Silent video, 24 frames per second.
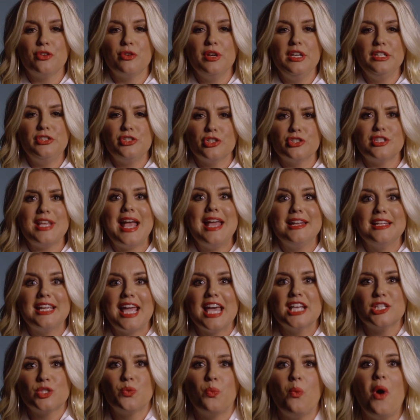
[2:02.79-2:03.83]
creatures." And
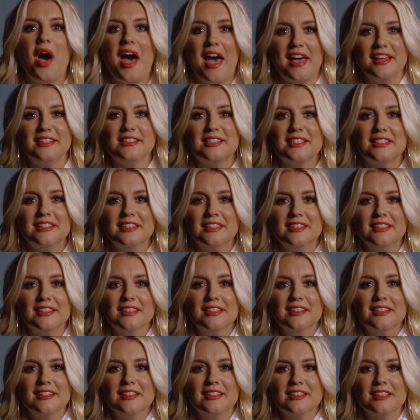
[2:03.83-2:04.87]
guess what?
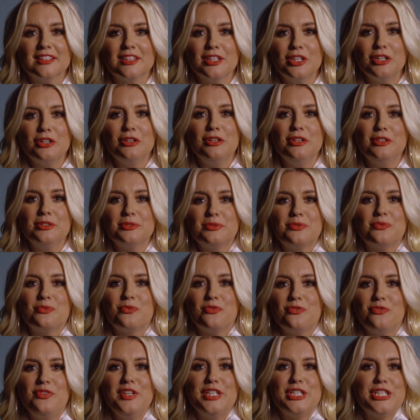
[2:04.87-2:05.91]
Little
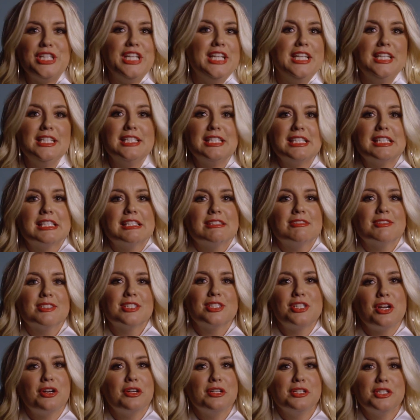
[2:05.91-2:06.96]
fishies
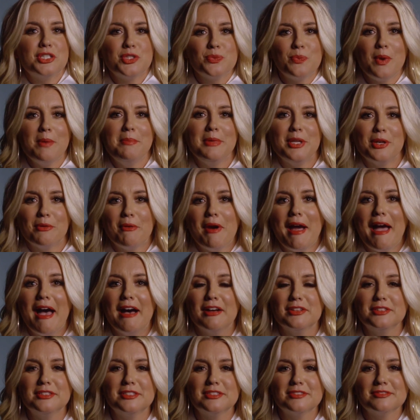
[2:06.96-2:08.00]
started swimming
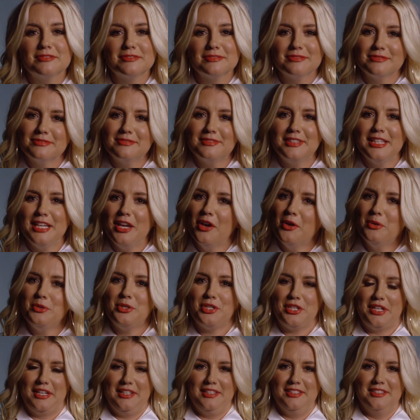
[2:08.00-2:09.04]
around the
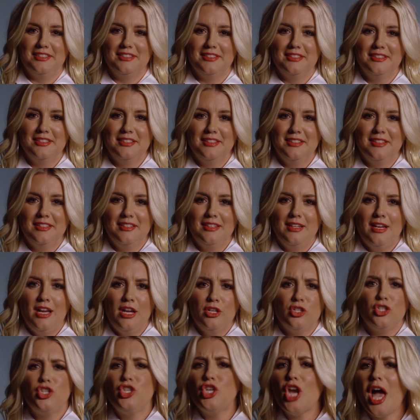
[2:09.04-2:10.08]
ocean
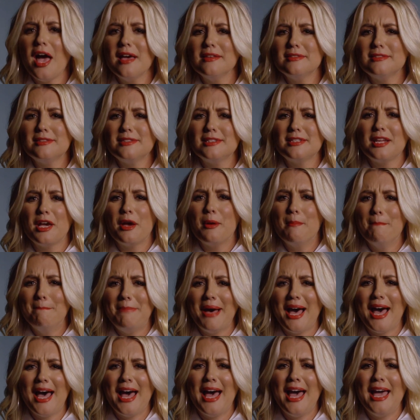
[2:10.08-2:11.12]
just
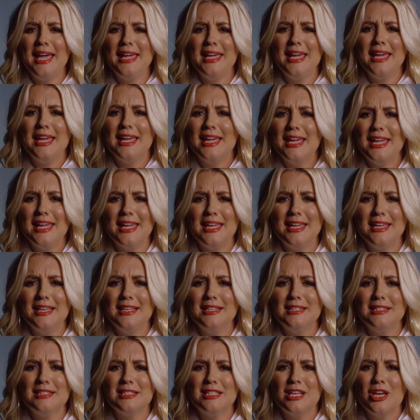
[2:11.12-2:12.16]
by
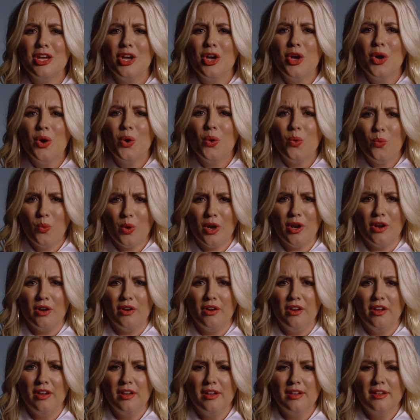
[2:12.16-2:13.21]
His word.
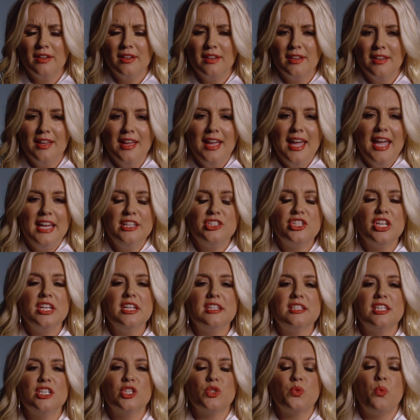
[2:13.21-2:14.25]
In
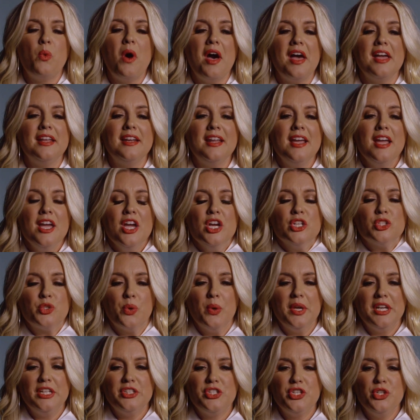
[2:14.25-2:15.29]
Genesis
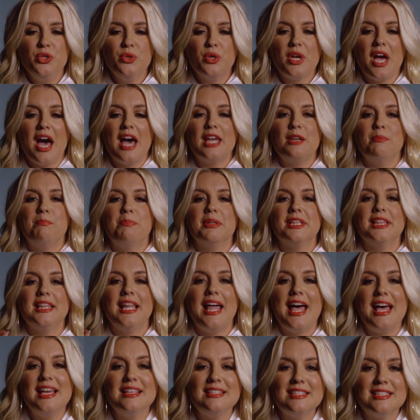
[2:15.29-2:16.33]
1:22, God
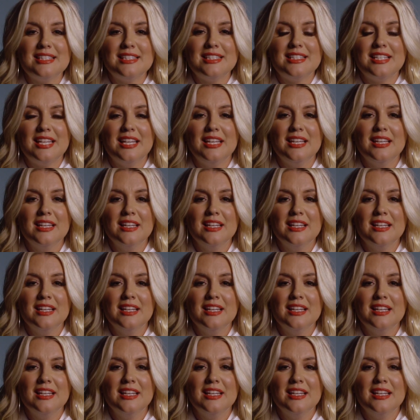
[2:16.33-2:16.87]
blessed